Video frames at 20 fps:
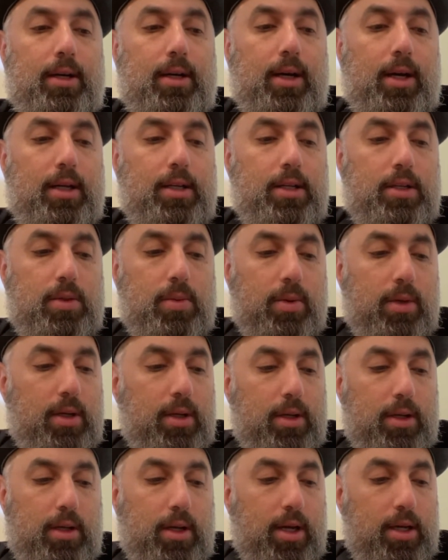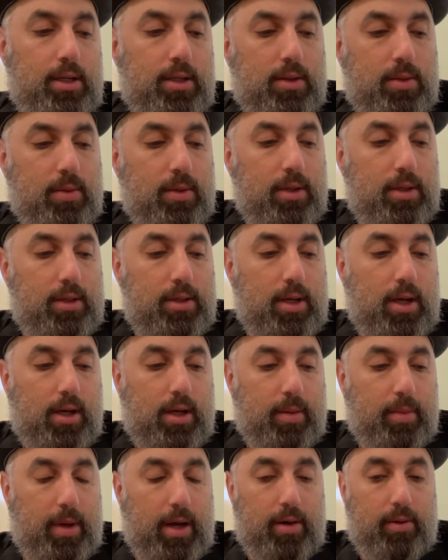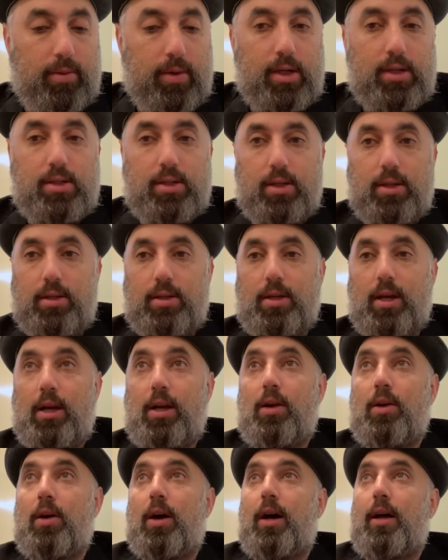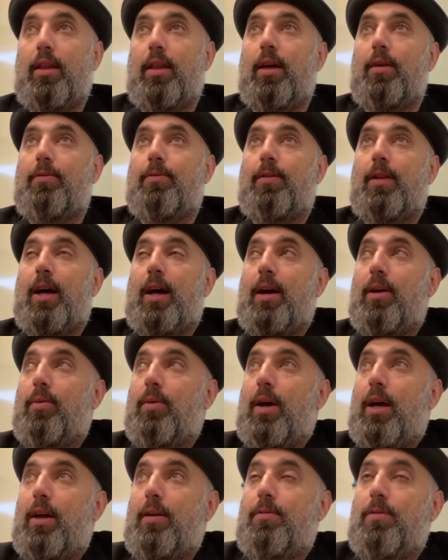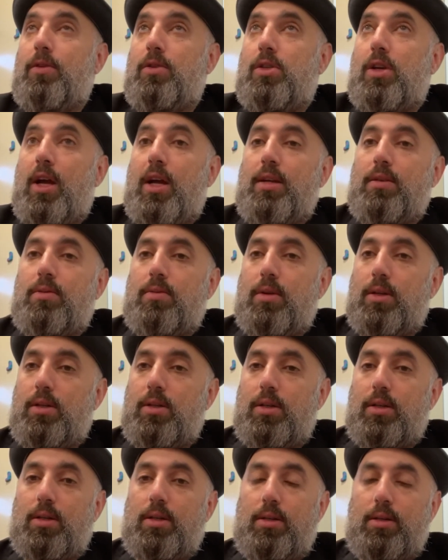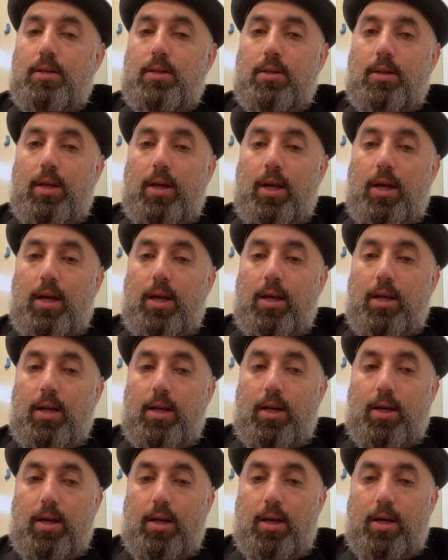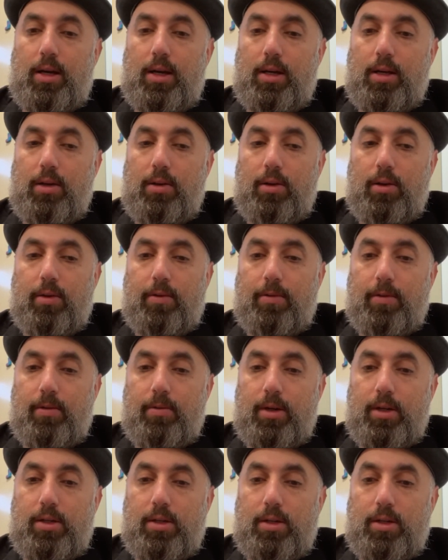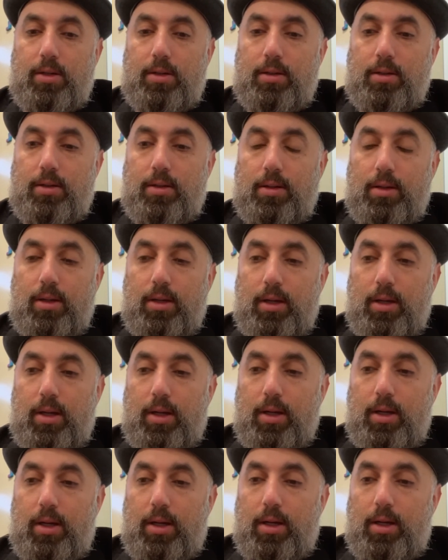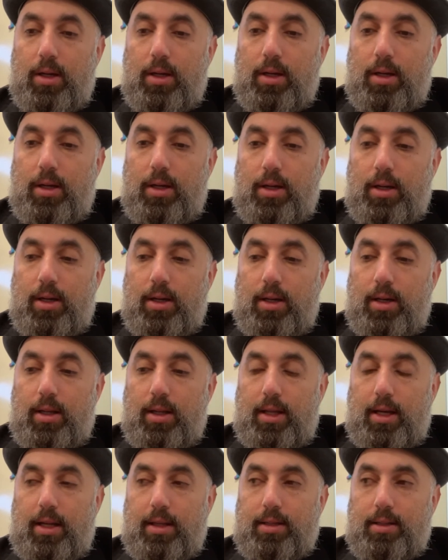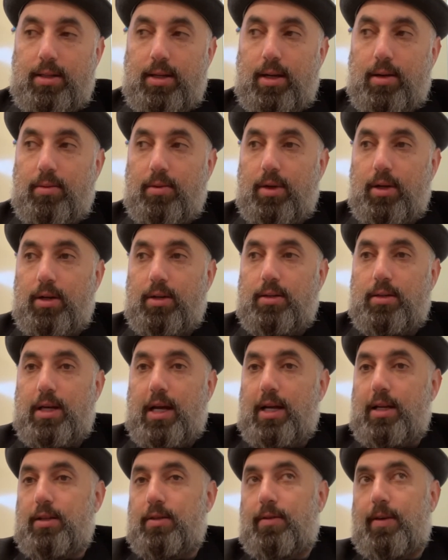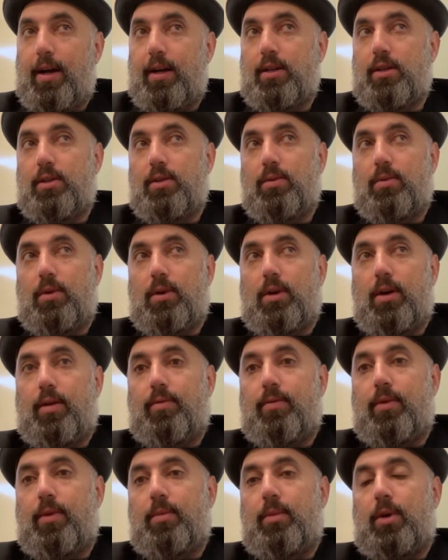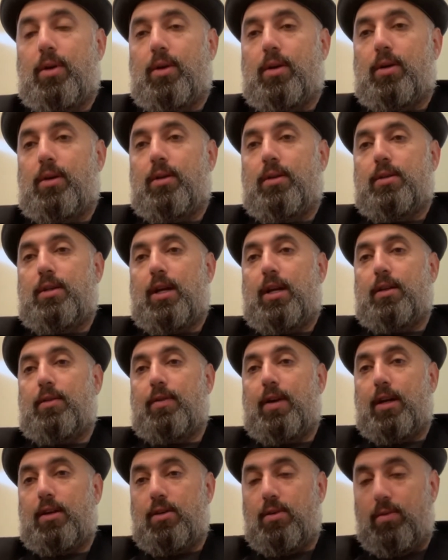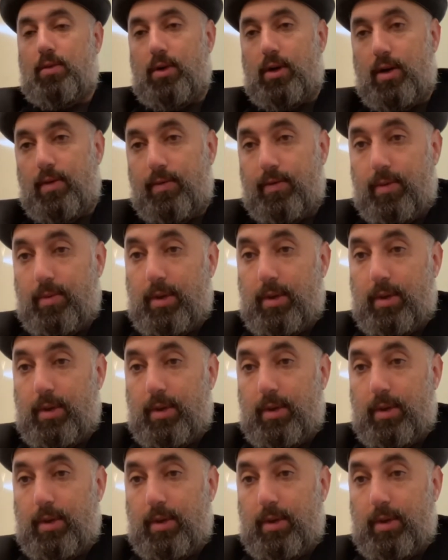just want to talk about riches. How they fly away. If you chase riches and you look for riches, that's not where your satisfaction will come from. Your satisfaction will come from